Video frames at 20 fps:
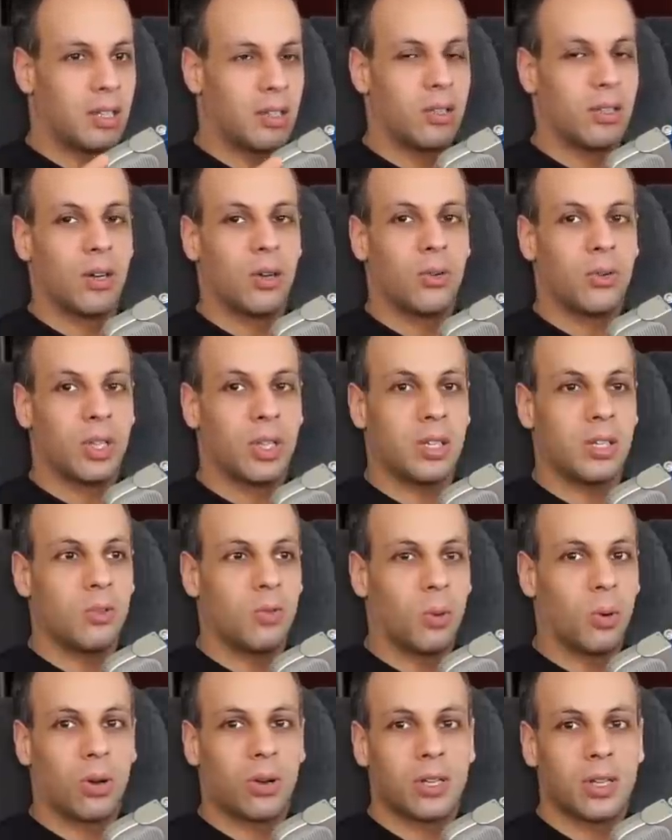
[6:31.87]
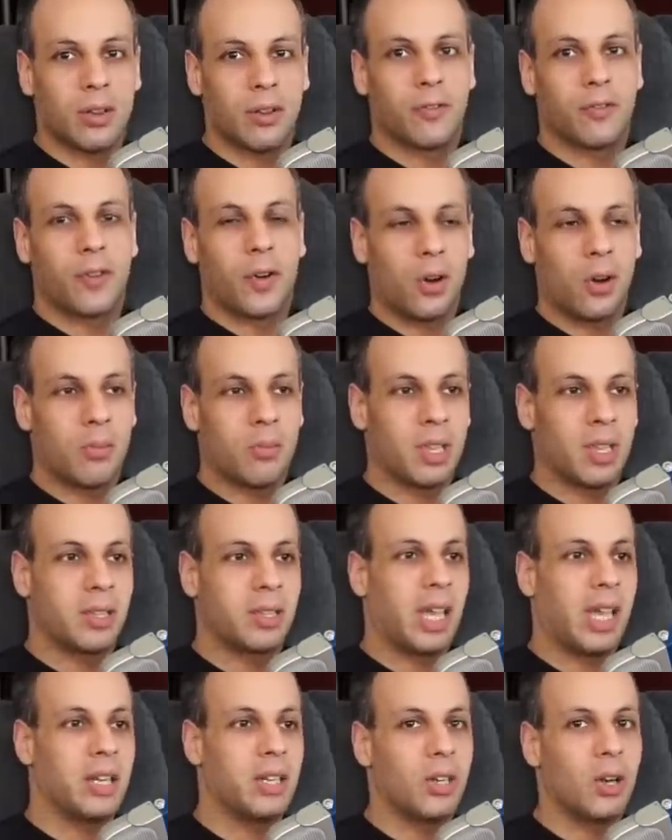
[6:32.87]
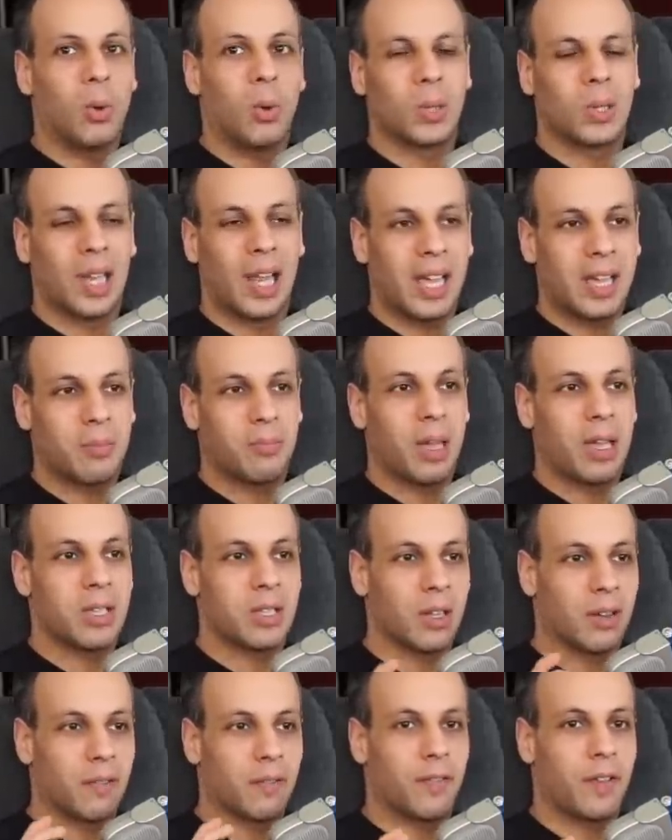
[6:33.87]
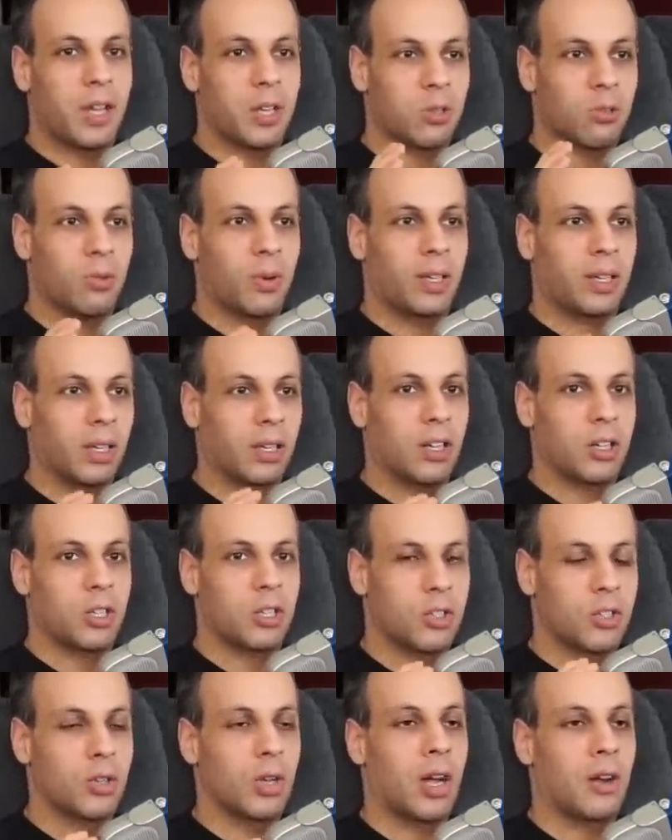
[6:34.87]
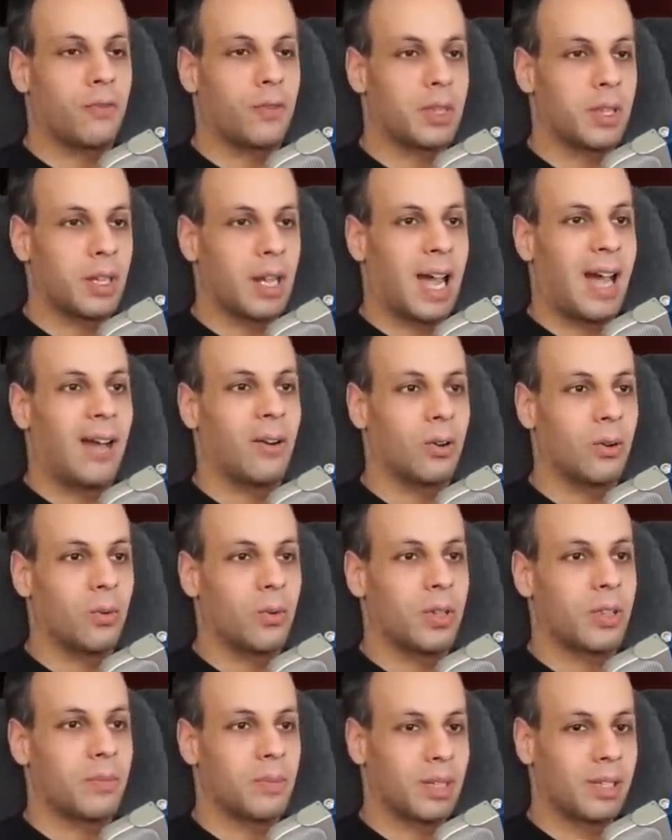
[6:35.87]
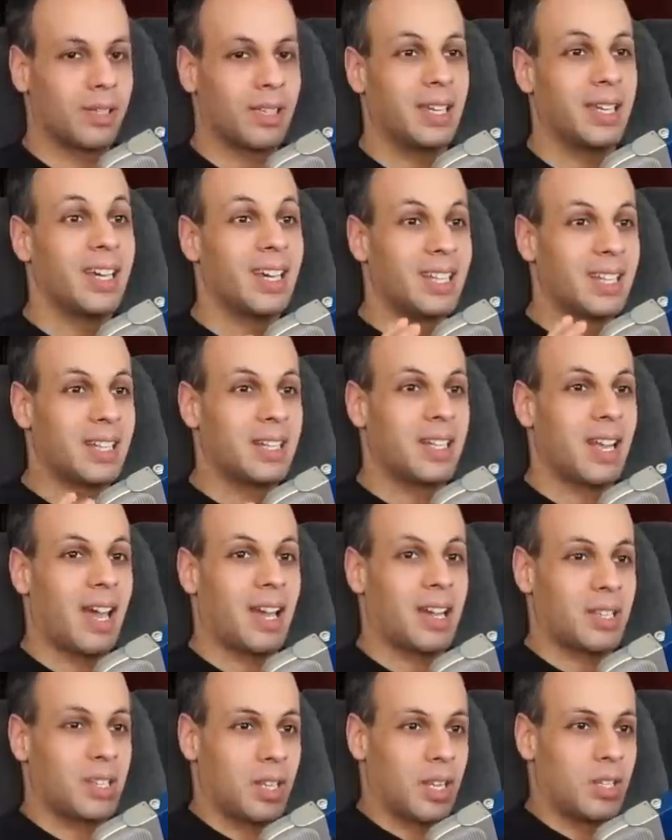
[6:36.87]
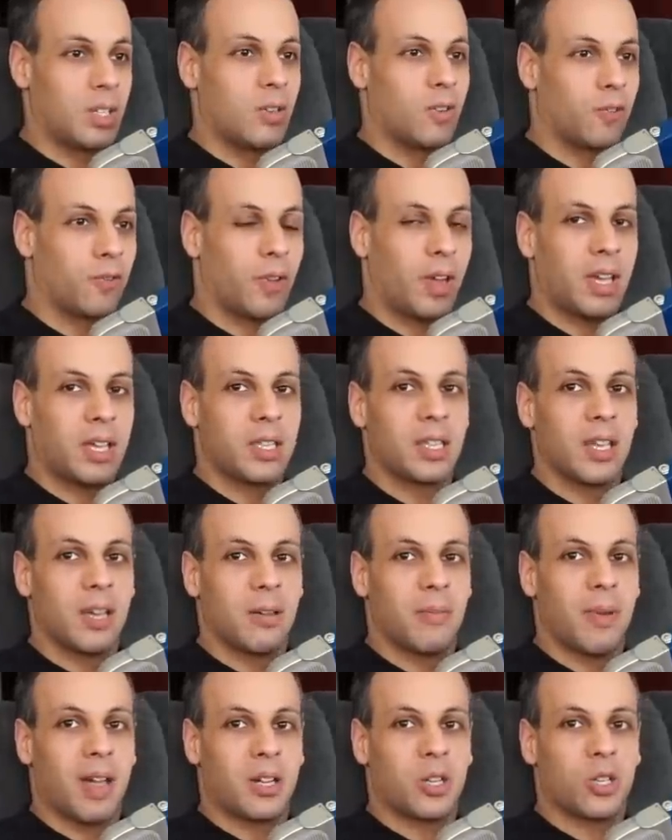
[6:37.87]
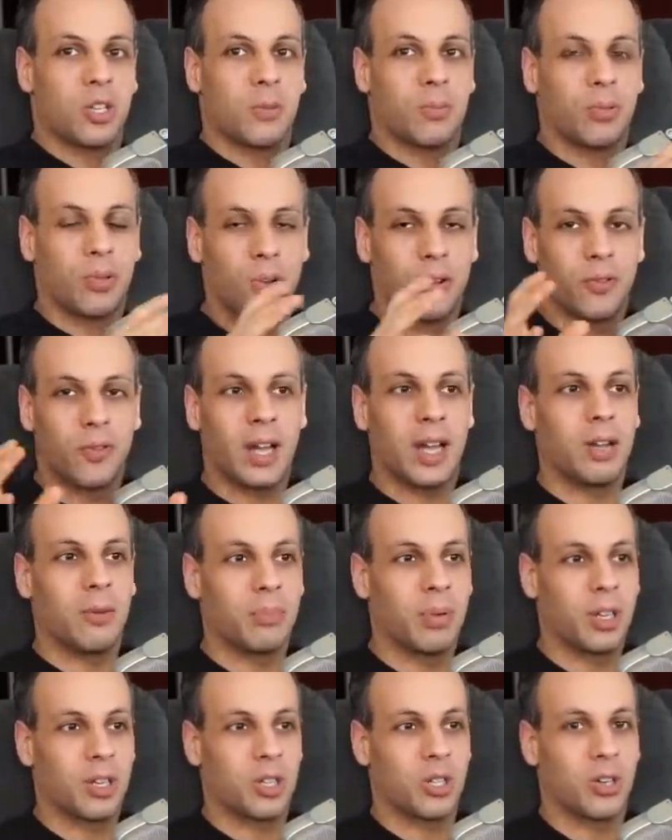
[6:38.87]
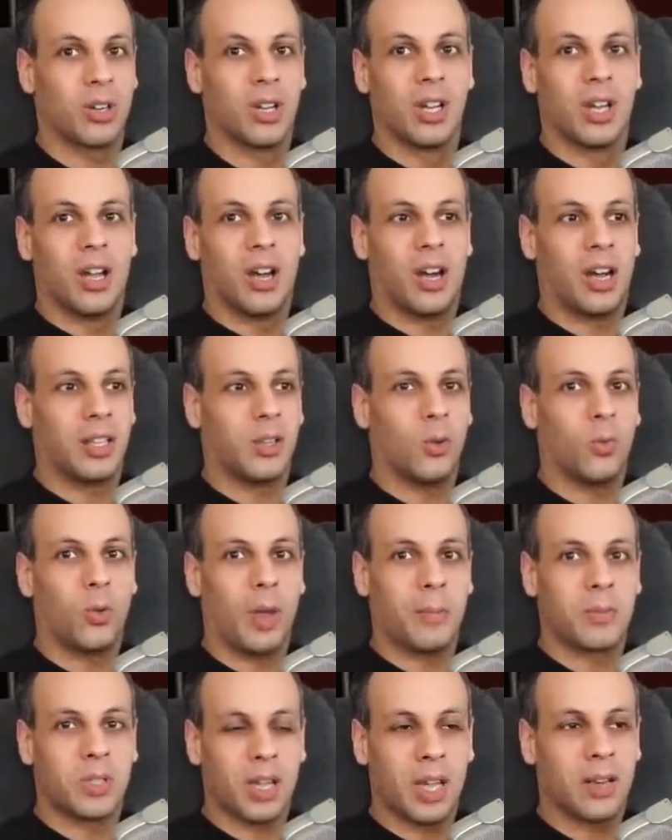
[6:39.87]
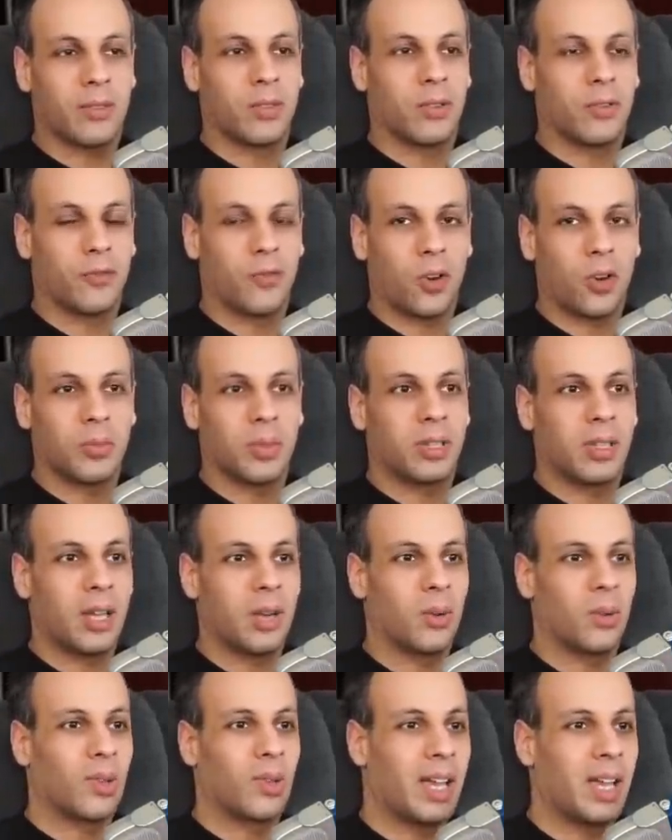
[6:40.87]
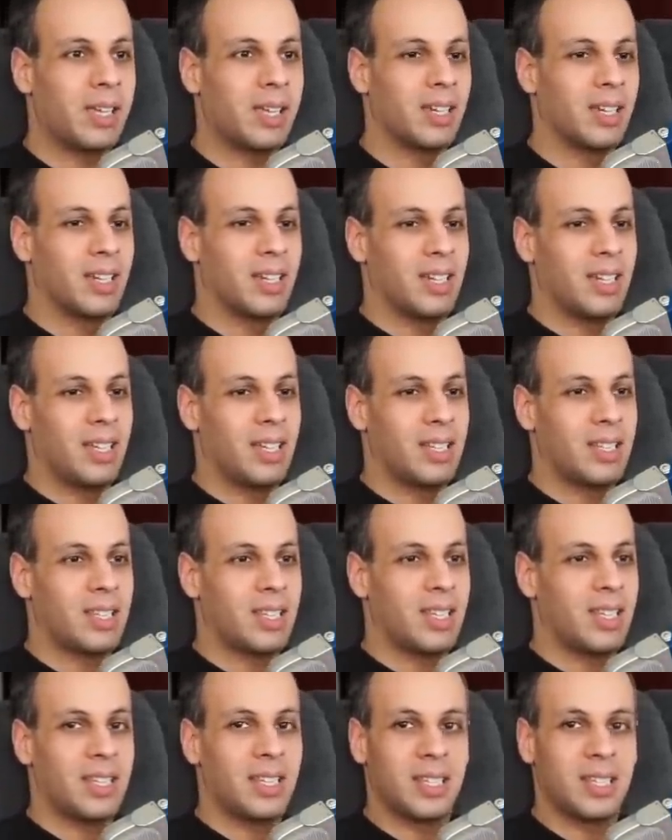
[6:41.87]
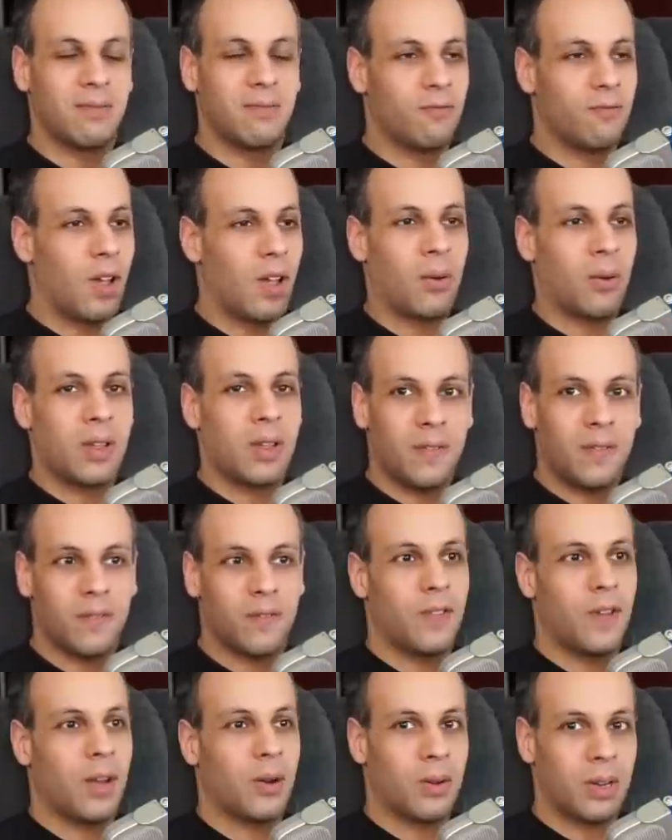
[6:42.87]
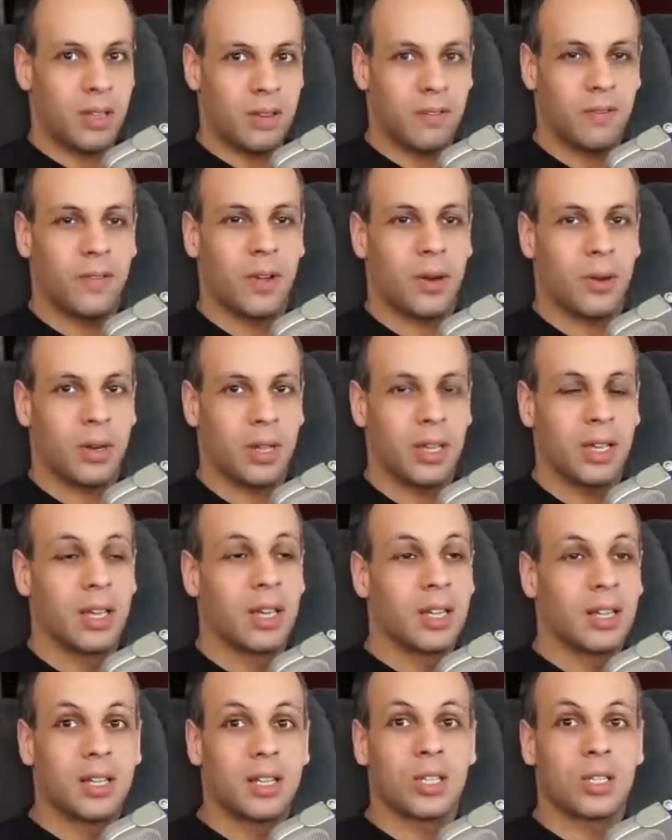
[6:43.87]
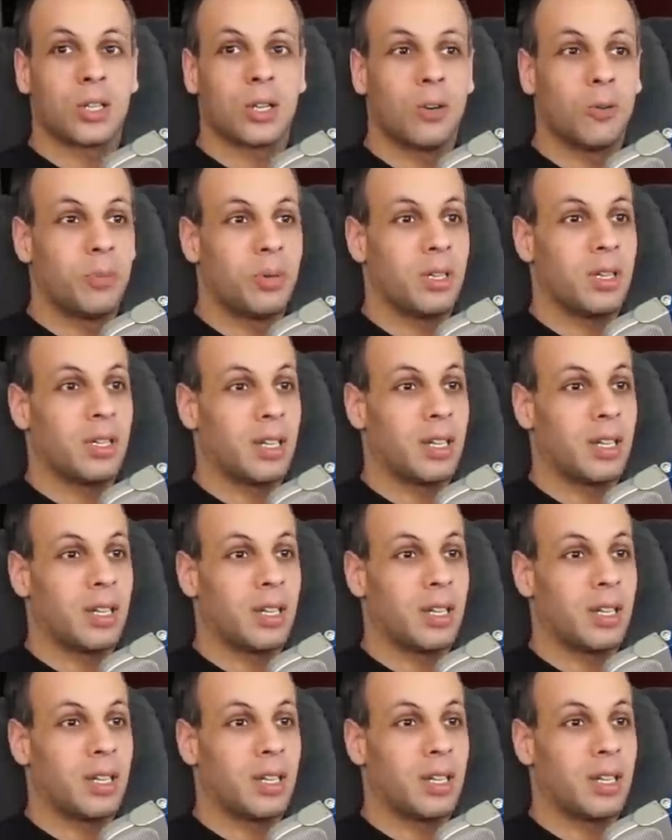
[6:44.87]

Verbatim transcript: know that you work at a firm that they don't like based on facial recognition software that algorithmically detects that your face matches a profile picture on the website of the firm that they don't like is in very very very dystopian